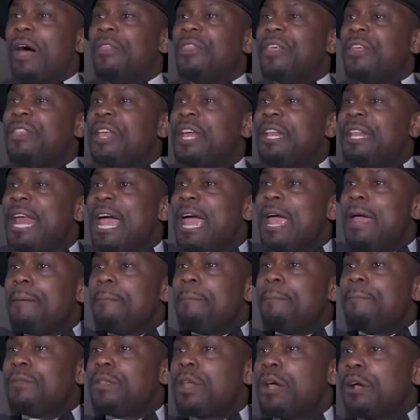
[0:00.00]
other than that,
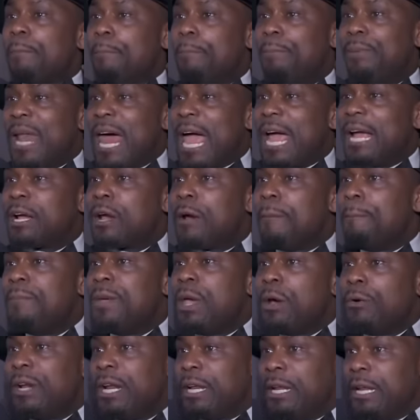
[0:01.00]
the black
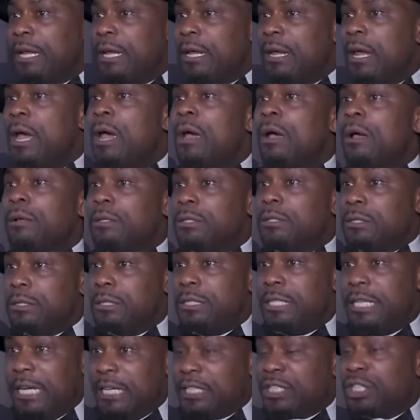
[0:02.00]
community,
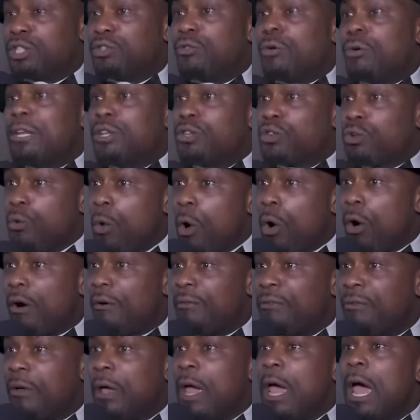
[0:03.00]
District
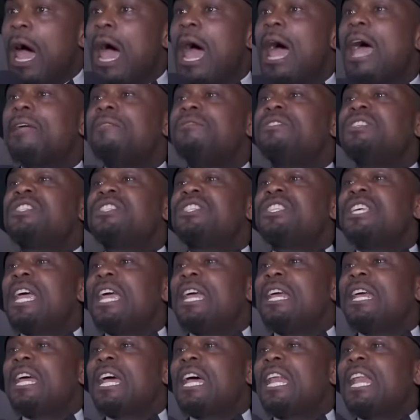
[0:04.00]
12, I've
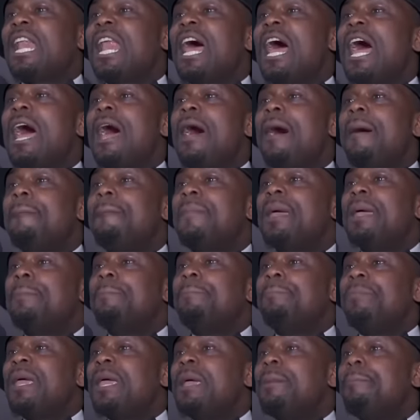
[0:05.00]
seen
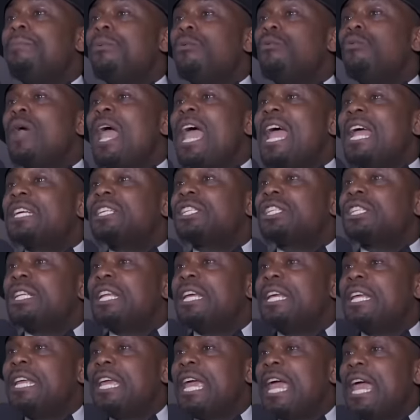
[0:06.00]
climbing, people
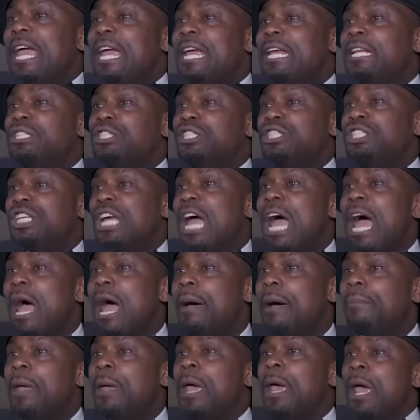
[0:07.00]
actually getting
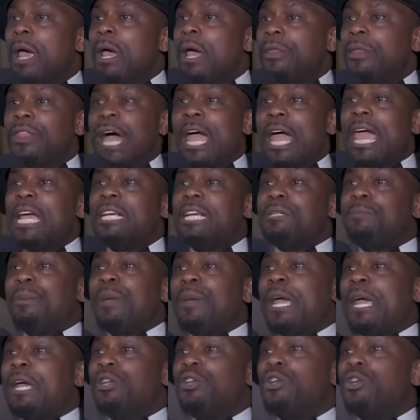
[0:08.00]
job. The
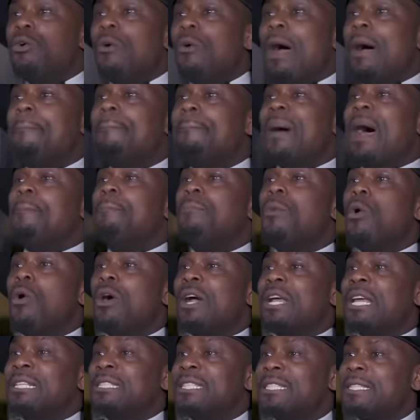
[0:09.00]
HBNU, I'm by
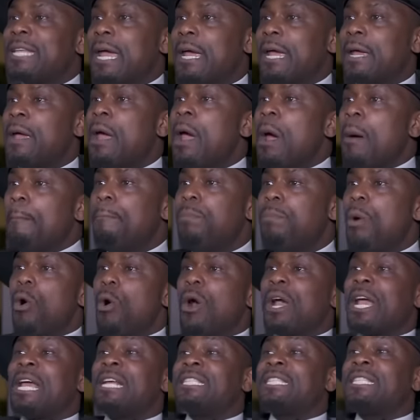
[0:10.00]
Morgan State.
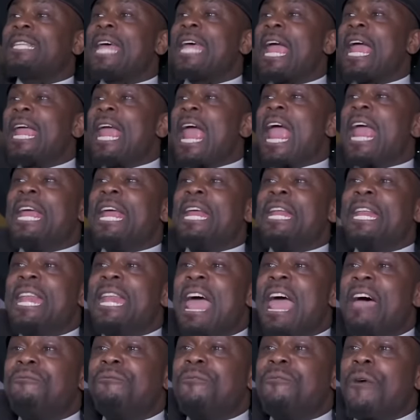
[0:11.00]
Morgan State
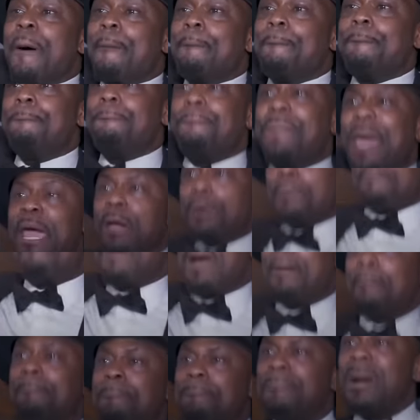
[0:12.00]
ain't never built.
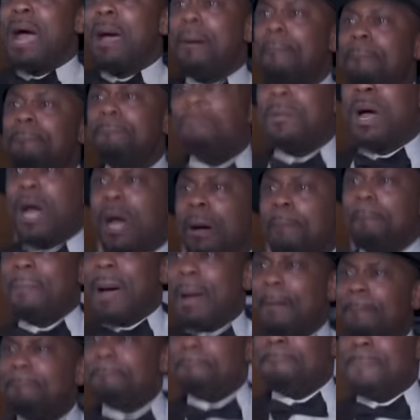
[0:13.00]
My
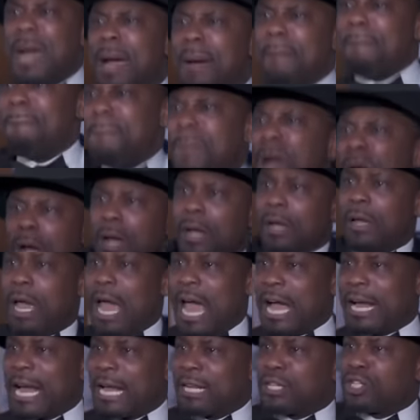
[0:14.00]
mama.
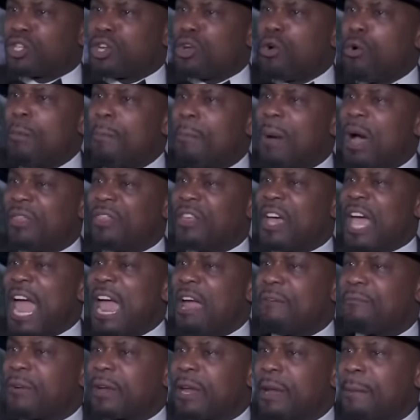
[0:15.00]
I got two mother
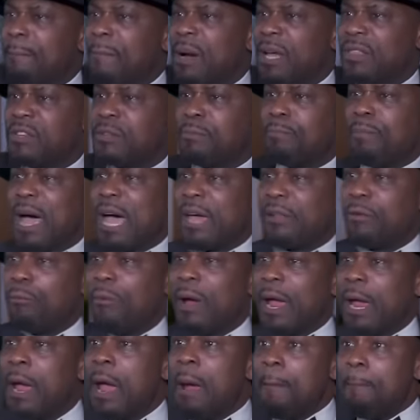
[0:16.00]
African mothers, by the
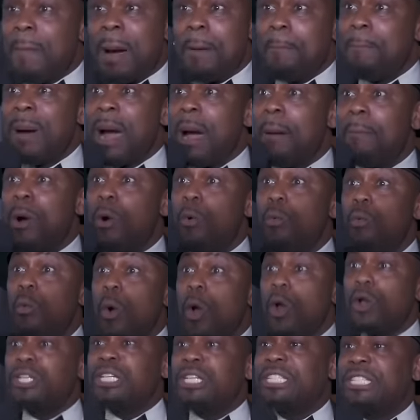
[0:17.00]
way. My
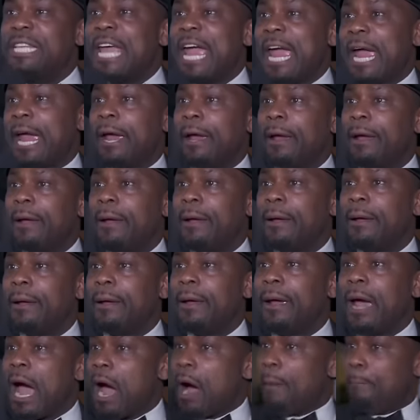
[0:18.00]
mama works there.
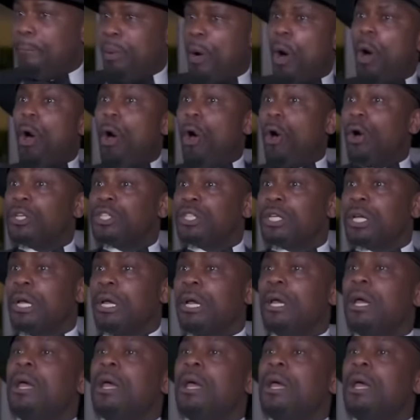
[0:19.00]
I pause.